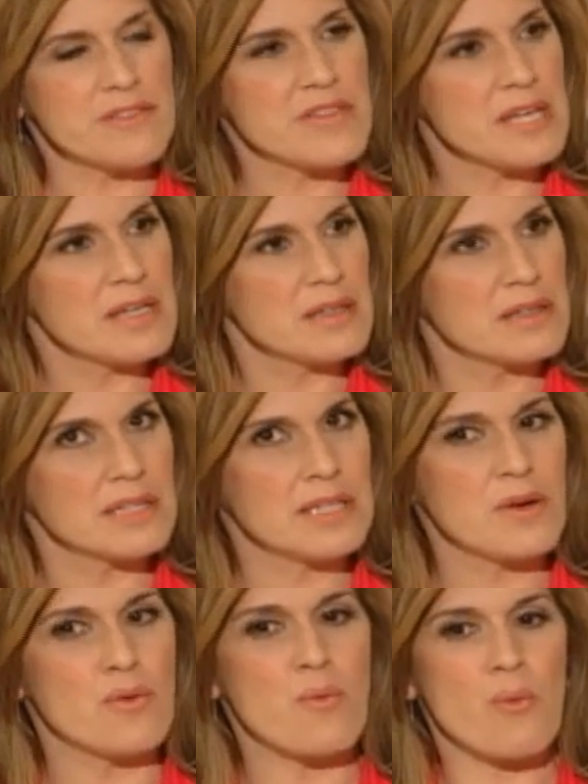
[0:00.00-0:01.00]
thing, you
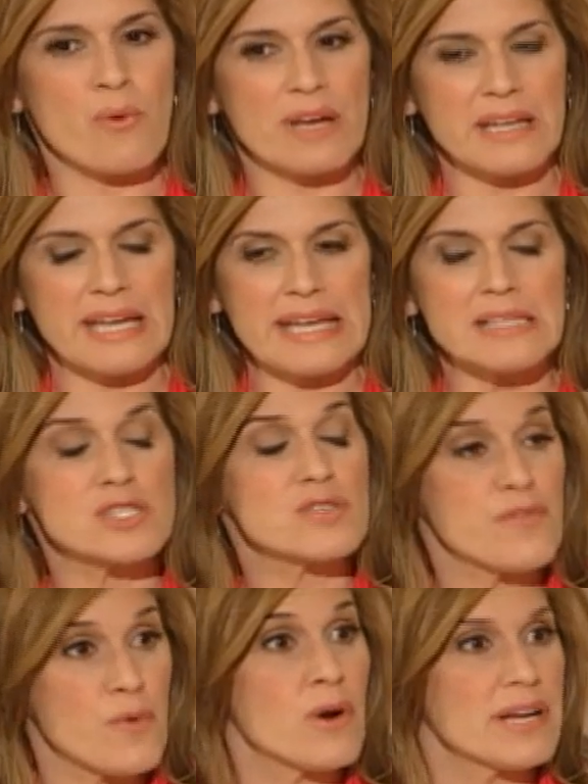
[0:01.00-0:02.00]
know, is
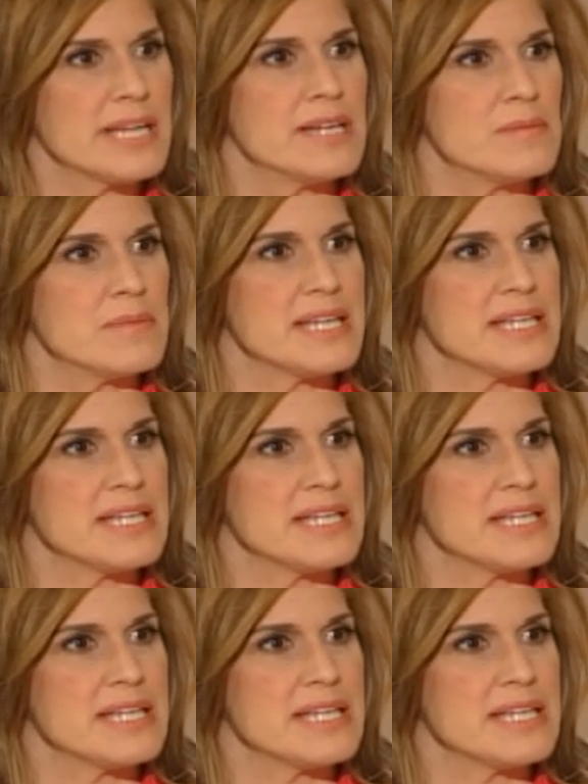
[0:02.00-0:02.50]
for him